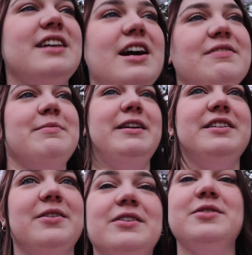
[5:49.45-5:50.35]
hard for me
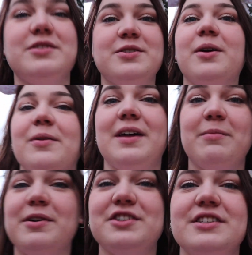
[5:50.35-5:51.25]
to go into the store
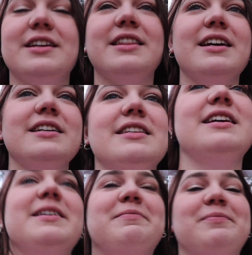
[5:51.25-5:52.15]
without purchasing things.
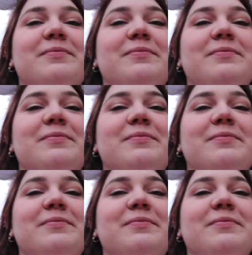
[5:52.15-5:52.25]
Good